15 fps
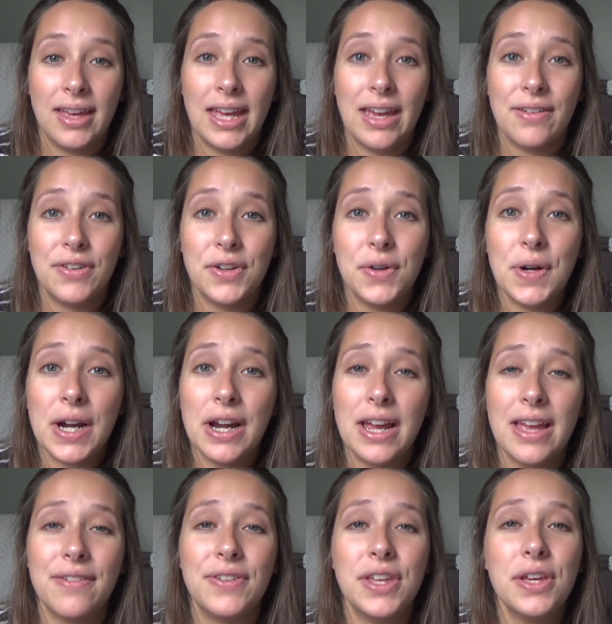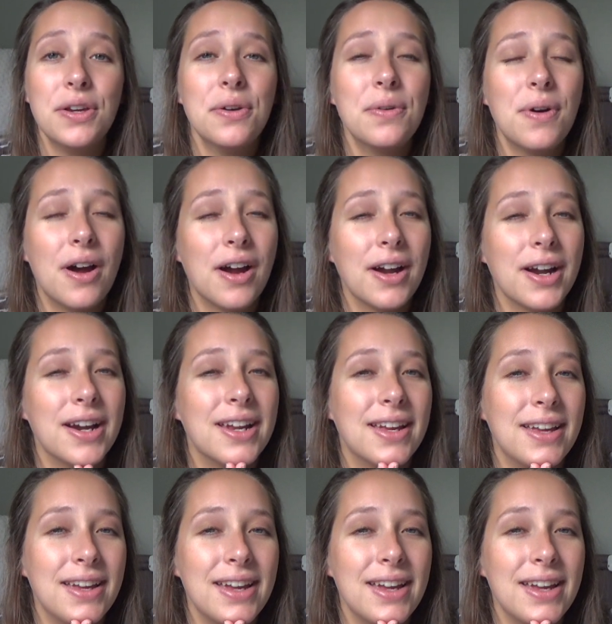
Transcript: if you are